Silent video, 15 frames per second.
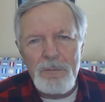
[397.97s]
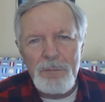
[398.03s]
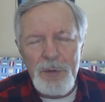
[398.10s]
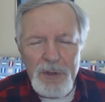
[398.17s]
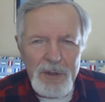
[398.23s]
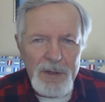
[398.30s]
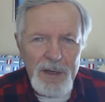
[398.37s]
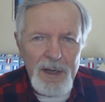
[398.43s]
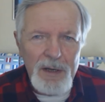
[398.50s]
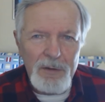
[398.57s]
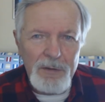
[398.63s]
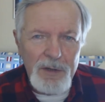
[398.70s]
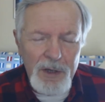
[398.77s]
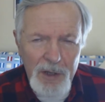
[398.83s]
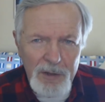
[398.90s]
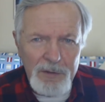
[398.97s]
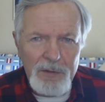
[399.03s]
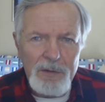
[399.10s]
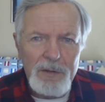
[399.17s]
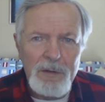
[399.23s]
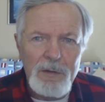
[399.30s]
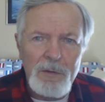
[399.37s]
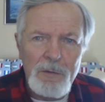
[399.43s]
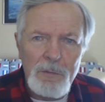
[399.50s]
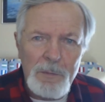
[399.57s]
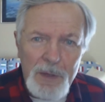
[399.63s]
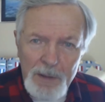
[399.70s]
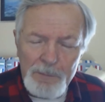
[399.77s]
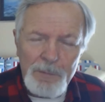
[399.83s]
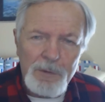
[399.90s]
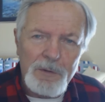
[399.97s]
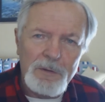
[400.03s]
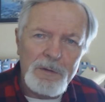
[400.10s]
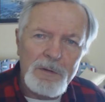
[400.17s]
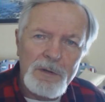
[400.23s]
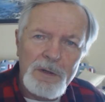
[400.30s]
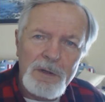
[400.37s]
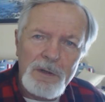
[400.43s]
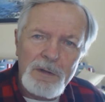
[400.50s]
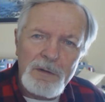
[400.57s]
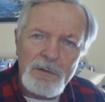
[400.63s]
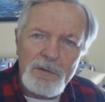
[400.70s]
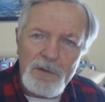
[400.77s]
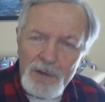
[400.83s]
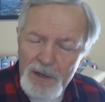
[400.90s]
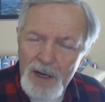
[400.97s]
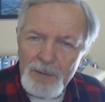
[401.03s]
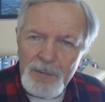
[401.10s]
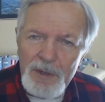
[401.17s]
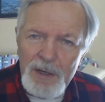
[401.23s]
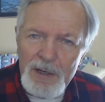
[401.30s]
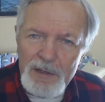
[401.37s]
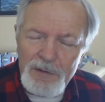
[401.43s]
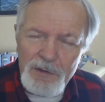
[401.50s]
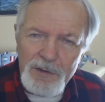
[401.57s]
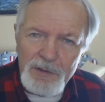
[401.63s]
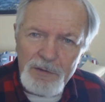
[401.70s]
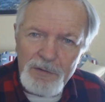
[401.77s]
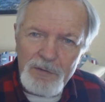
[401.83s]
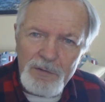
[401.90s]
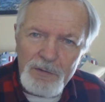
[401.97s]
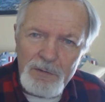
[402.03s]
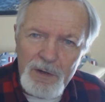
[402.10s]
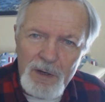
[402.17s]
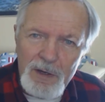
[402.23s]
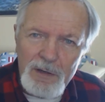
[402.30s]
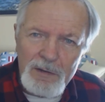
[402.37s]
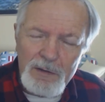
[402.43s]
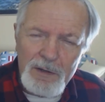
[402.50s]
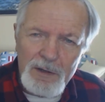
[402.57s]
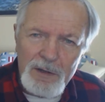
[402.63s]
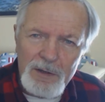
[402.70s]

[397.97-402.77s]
putting down other people, denominations, and